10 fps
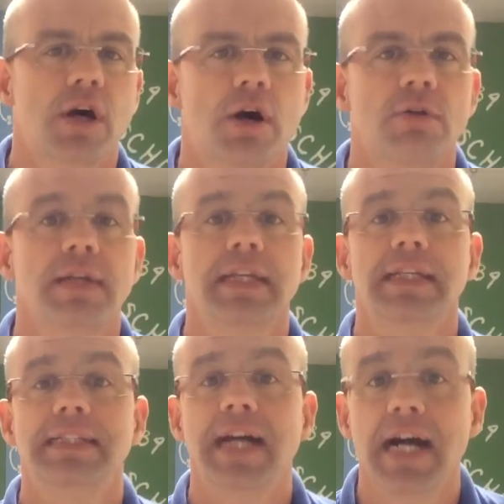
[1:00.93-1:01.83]
already
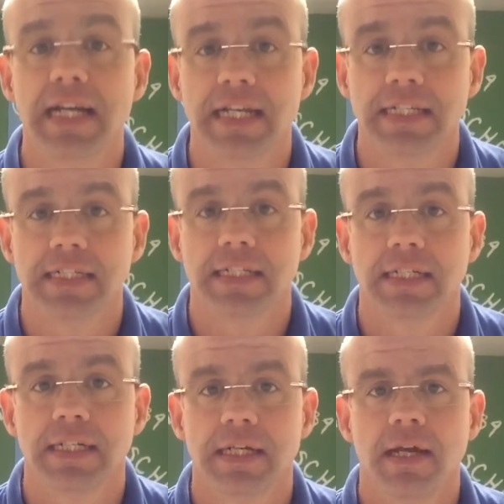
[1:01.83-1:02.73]
done it
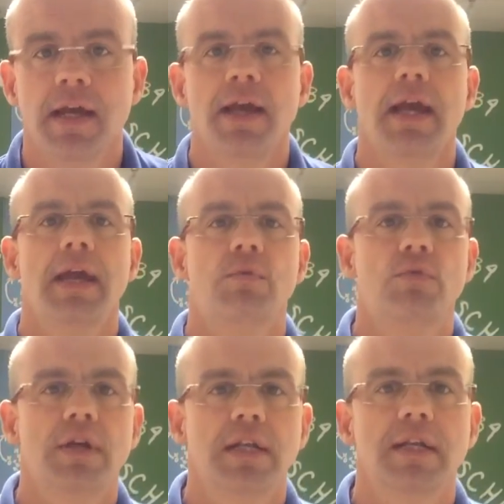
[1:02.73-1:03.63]
and
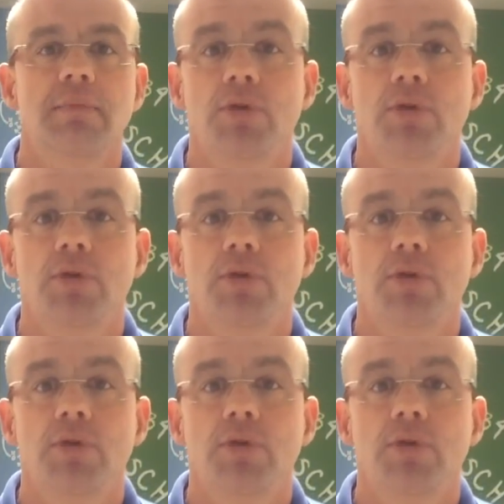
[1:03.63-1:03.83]
written a